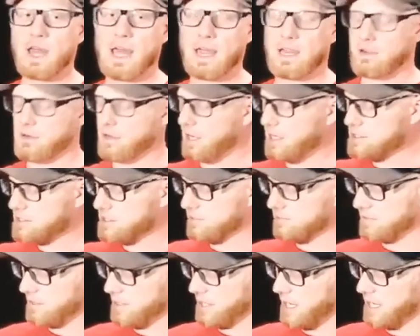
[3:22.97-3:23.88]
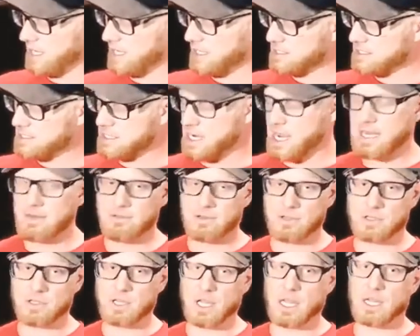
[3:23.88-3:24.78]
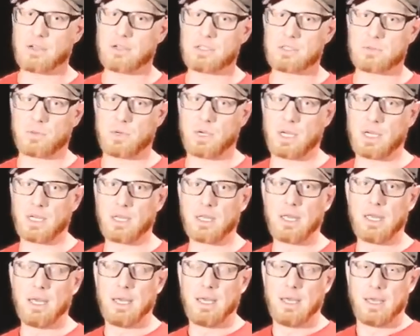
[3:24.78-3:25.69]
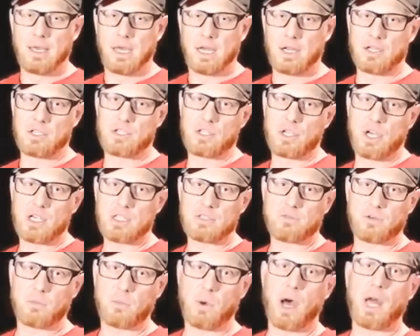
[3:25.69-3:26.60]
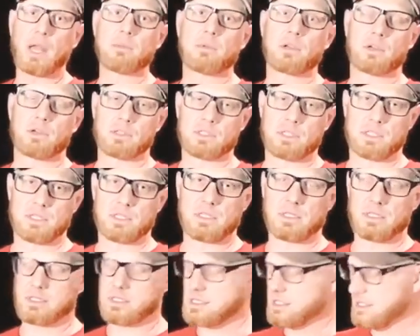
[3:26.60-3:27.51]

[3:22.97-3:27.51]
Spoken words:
crossover nut inside of your tender spring and adjust for bottoming resistance.